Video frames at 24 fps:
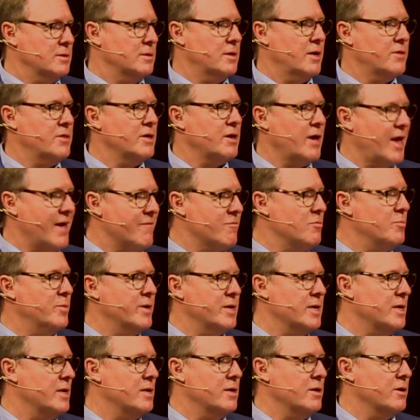I think
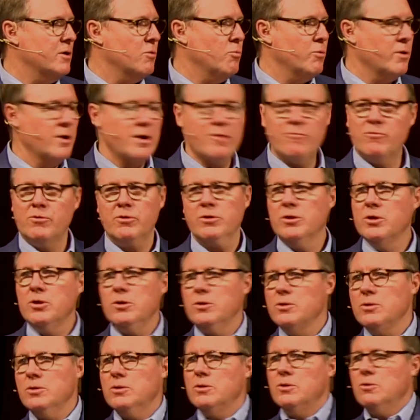everybody in here, wherever,
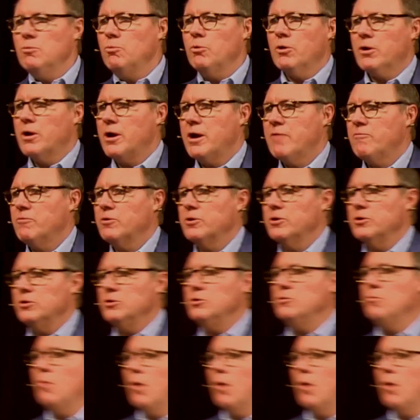wherever you